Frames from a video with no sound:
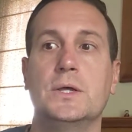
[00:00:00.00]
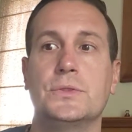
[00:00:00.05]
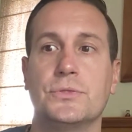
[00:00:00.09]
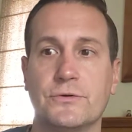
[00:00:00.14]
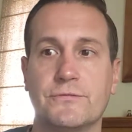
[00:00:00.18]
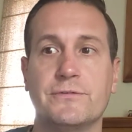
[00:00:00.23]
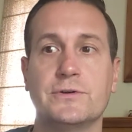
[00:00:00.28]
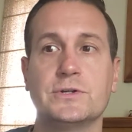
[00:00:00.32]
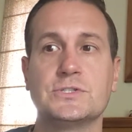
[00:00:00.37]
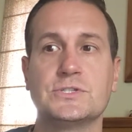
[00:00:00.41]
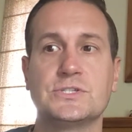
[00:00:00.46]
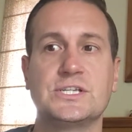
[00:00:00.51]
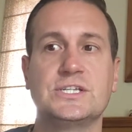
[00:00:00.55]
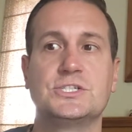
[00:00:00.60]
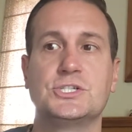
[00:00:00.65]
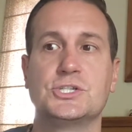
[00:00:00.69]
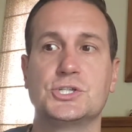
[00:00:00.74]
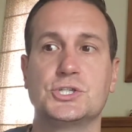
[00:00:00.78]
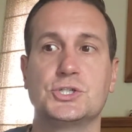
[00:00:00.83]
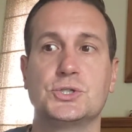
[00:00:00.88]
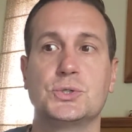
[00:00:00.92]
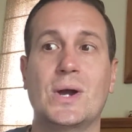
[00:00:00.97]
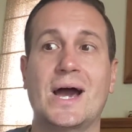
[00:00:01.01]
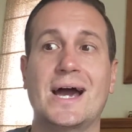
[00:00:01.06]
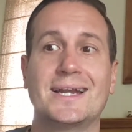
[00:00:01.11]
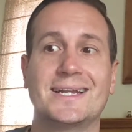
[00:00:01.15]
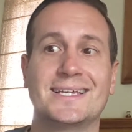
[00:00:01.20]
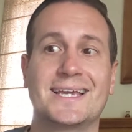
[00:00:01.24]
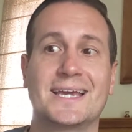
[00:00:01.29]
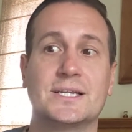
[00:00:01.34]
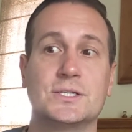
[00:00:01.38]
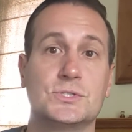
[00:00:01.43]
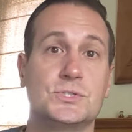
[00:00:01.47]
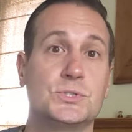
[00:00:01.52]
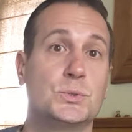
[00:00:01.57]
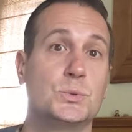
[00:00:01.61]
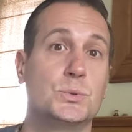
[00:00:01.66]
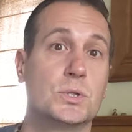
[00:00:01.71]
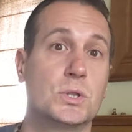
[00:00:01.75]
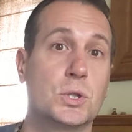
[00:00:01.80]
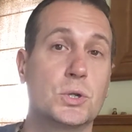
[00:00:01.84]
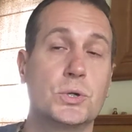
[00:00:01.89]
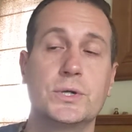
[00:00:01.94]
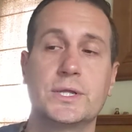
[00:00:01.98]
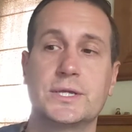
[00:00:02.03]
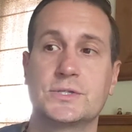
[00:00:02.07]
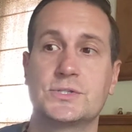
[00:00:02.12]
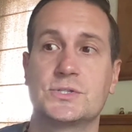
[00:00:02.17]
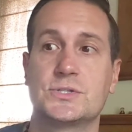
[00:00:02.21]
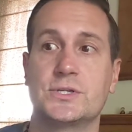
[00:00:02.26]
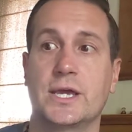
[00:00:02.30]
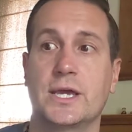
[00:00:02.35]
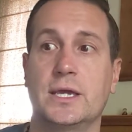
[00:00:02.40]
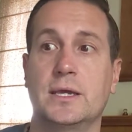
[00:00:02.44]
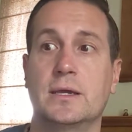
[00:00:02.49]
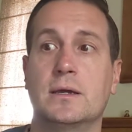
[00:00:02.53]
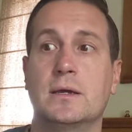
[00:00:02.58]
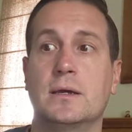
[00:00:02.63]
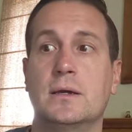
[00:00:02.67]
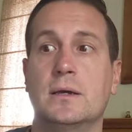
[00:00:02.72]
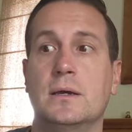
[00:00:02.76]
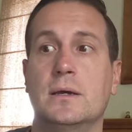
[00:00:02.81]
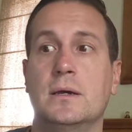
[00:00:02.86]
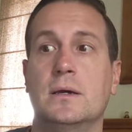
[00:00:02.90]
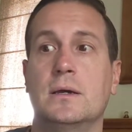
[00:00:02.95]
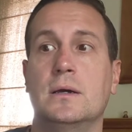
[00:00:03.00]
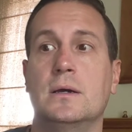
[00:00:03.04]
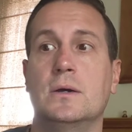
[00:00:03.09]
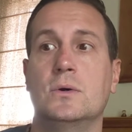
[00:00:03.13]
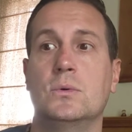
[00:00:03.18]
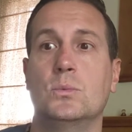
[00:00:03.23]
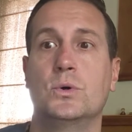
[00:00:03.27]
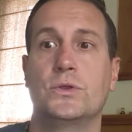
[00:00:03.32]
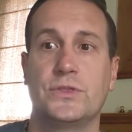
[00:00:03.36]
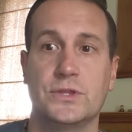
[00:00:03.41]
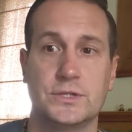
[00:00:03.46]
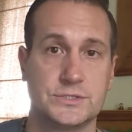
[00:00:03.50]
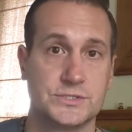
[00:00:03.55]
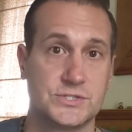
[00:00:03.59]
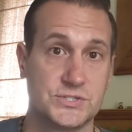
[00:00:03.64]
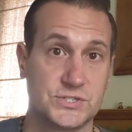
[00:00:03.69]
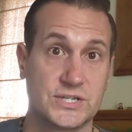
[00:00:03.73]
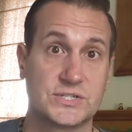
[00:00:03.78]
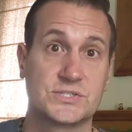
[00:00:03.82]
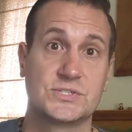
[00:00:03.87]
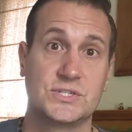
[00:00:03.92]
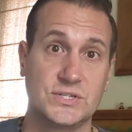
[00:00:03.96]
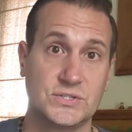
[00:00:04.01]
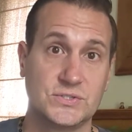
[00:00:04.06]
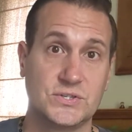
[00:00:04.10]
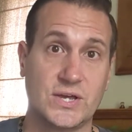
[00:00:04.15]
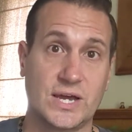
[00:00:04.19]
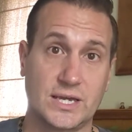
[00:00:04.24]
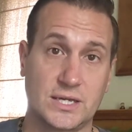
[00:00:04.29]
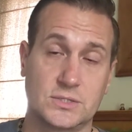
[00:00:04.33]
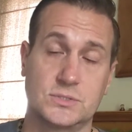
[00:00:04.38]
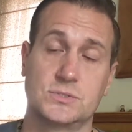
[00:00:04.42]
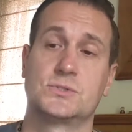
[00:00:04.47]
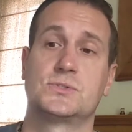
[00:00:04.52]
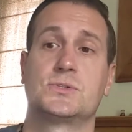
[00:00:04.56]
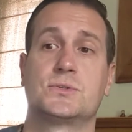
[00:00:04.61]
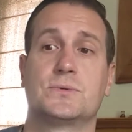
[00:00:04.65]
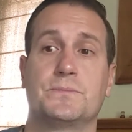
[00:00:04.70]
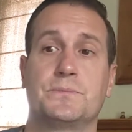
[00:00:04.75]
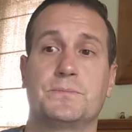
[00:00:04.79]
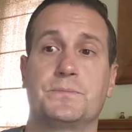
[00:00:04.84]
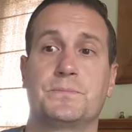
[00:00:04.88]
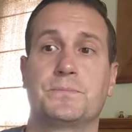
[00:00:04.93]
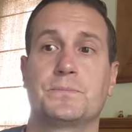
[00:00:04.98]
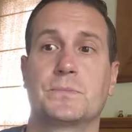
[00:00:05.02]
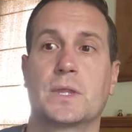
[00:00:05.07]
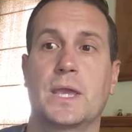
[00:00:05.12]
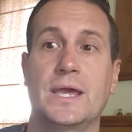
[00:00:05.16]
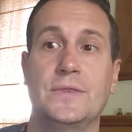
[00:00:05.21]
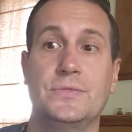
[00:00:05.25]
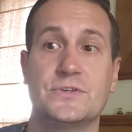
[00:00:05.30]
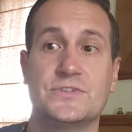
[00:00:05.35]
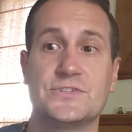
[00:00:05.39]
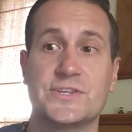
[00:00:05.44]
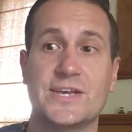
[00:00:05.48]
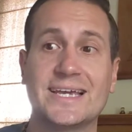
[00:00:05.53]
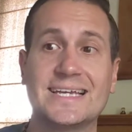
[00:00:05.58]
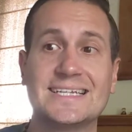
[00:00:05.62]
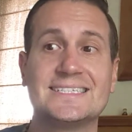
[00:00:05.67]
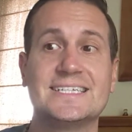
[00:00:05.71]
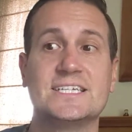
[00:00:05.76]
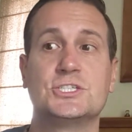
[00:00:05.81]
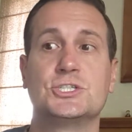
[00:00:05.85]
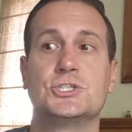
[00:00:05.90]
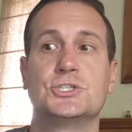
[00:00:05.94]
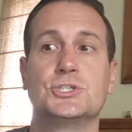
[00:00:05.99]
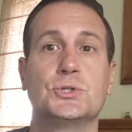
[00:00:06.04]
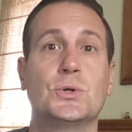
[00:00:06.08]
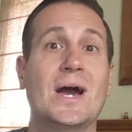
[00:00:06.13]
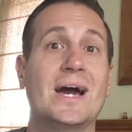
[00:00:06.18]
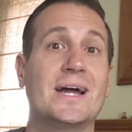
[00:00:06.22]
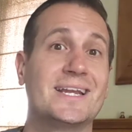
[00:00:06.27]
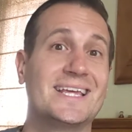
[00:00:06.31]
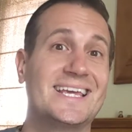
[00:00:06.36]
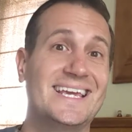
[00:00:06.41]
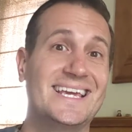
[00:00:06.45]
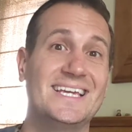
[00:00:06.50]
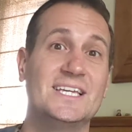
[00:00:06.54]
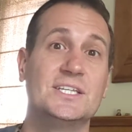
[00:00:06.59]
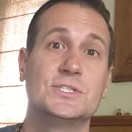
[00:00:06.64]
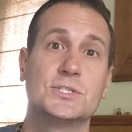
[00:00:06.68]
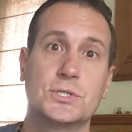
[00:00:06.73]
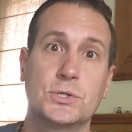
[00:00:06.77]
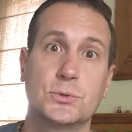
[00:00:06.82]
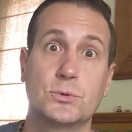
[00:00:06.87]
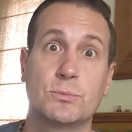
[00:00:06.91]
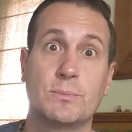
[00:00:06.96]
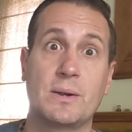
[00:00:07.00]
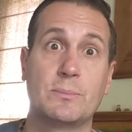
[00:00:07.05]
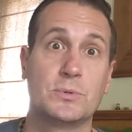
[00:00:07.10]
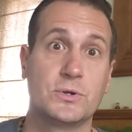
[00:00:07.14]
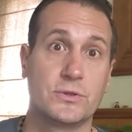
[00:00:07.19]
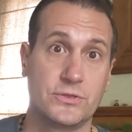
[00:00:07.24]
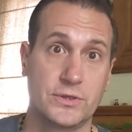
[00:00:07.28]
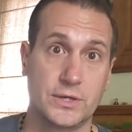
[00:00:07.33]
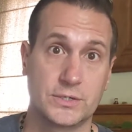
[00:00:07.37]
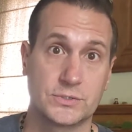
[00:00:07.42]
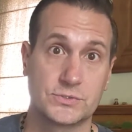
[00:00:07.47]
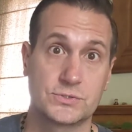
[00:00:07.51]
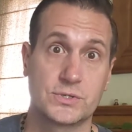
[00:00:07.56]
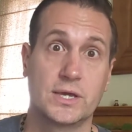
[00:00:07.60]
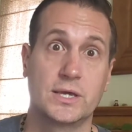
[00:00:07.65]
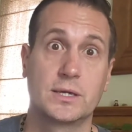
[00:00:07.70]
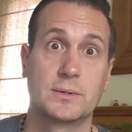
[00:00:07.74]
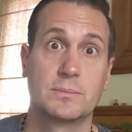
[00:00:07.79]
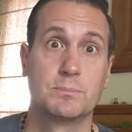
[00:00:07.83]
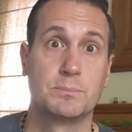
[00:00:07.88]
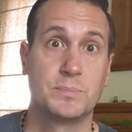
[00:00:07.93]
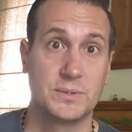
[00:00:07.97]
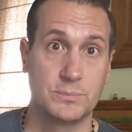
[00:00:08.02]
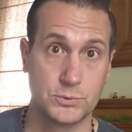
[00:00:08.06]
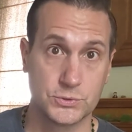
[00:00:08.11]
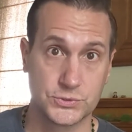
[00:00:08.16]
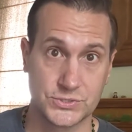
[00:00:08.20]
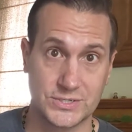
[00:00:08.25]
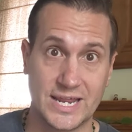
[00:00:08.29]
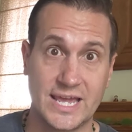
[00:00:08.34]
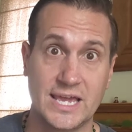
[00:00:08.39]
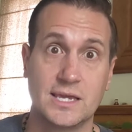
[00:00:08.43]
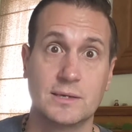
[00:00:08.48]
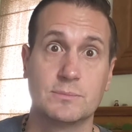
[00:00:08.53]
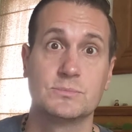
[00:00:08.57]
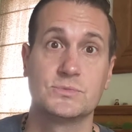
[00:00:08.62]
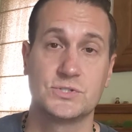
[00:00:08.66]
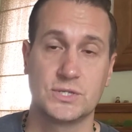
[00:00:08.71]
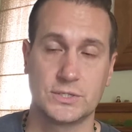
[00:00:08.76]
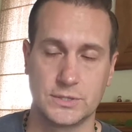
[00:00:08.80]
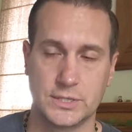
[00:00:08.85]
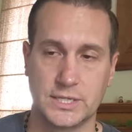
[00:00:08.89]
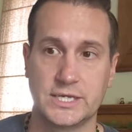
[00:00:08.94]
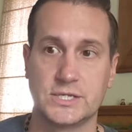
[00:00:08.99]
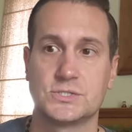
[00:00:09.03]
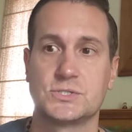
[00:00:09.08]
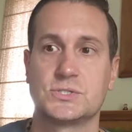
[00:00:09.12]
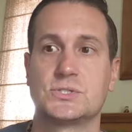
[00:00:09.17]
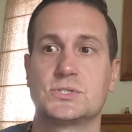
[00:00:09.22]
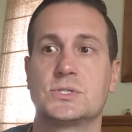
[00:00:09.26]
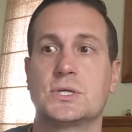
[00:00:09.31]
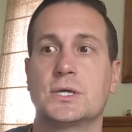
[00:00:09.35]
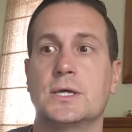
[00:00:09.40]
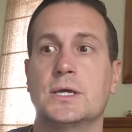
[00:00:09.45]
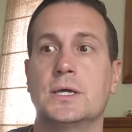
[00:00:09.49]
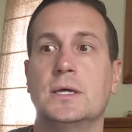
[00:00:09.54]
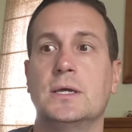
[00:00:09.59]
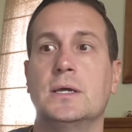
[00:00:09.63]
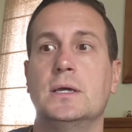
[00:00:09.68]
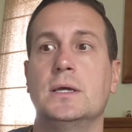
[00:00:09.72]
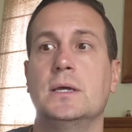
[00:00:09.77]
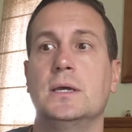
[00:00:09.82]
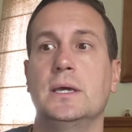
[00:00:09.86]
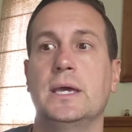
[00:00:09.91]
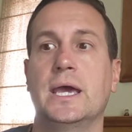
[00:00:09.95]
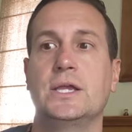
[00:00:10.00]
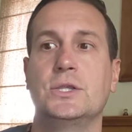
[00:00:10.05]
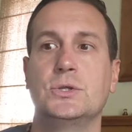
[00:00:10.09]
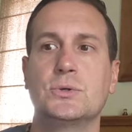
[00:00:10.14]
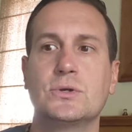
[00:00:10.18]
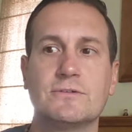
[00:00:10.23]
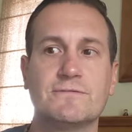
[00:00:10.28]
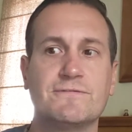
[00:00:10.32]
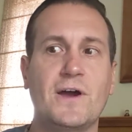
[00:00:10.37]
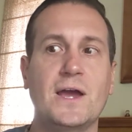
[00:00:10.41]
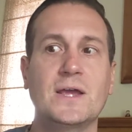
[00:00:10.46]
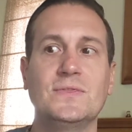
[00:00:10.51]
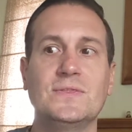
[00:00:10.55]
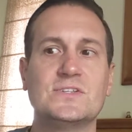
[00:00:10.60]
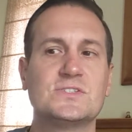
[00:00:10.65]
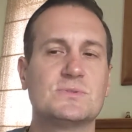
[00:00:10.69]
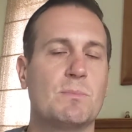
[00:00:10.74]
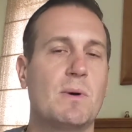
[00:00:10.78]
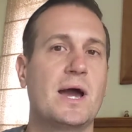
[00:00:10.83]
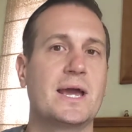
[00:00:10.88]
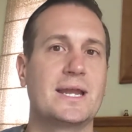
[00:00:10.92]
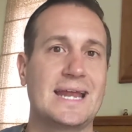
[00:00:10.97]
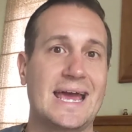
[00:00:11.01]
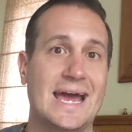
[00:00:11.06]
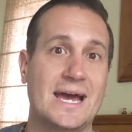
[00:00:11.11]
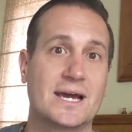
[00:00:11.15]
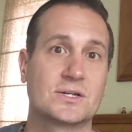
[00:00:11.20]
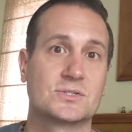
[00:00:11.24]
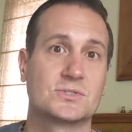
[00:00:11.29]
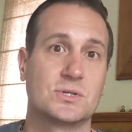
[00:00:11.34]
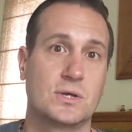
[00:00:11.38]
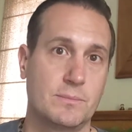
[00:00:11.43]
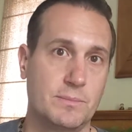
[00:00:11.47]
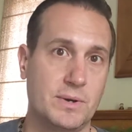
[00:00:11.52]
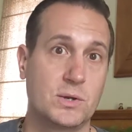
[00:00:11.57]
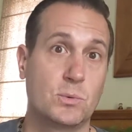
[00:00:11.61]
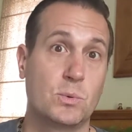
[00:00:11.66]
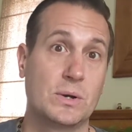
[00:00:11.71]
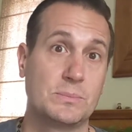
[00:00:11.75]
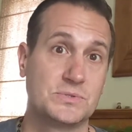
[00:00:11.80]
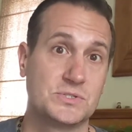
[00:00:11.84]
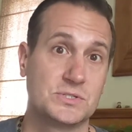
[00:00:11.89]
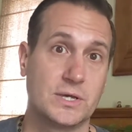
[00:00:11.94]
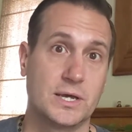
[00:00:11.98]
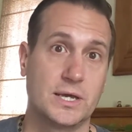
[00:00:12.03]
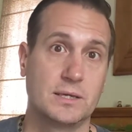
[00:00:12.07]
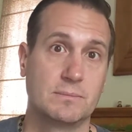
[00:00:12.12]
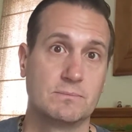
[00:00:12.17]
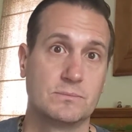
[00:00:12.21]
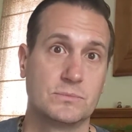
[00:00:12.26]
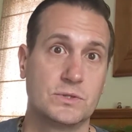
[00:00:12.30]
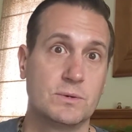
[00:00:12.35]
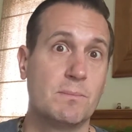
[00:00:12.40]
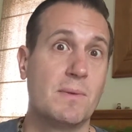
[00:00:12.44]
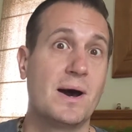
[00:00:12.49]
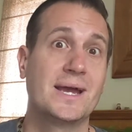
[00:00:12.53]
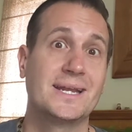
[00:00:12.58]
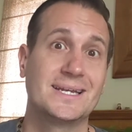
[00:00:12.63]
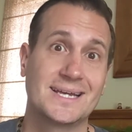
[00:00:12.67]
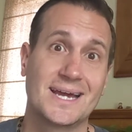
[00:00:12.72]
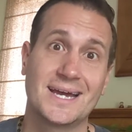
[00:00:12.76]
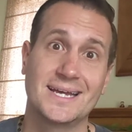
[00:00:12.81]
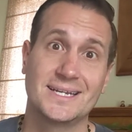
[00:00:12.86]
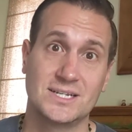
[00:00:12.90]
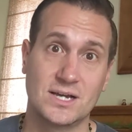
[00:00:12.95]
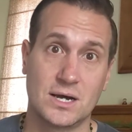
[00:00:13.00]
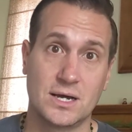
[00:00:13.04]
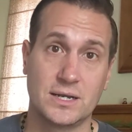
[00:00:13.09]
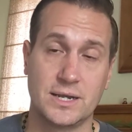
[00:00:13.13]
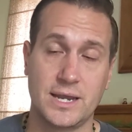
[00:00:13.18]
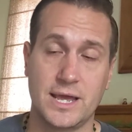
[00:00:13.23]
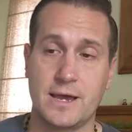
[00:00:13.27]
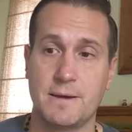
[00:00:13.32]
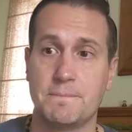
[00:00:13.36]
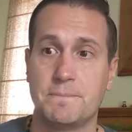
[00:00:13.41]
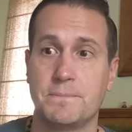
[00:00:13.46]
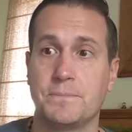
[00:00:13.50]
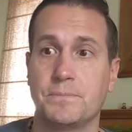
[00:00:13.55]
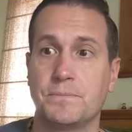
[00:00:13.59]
The first teaches you how to get into a learning state within 60 seconds. And the second teaches you how to easily remember things like people's names and lists. And you can find these mind hacks on my website, themindguy.net.